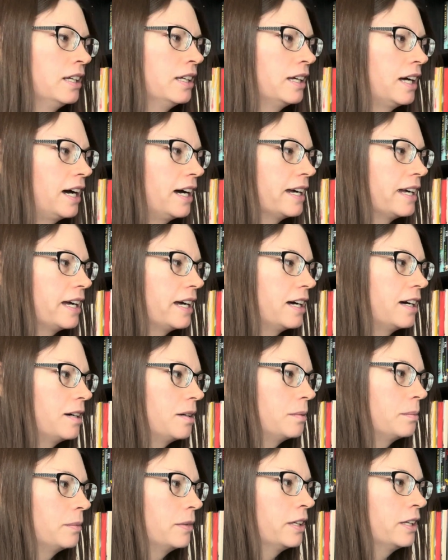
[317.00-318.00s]
I
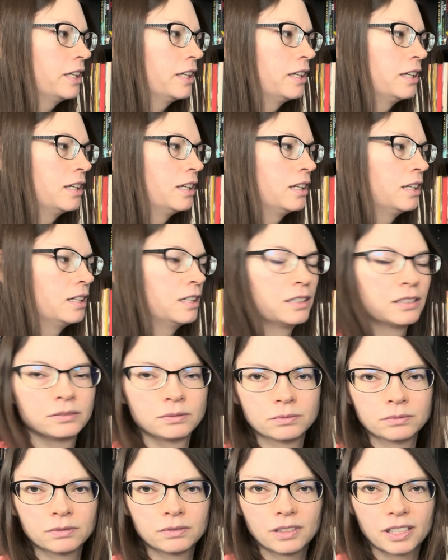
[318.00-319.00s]
am
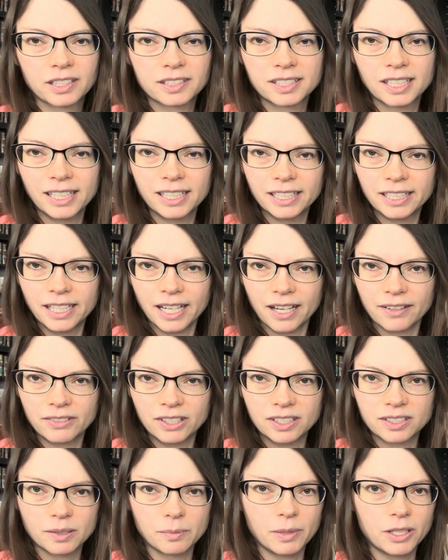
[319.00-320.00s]
excited to have
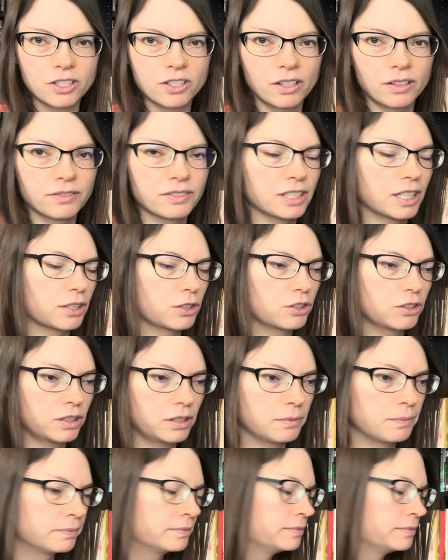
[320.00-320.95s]
these on my shelves, actually.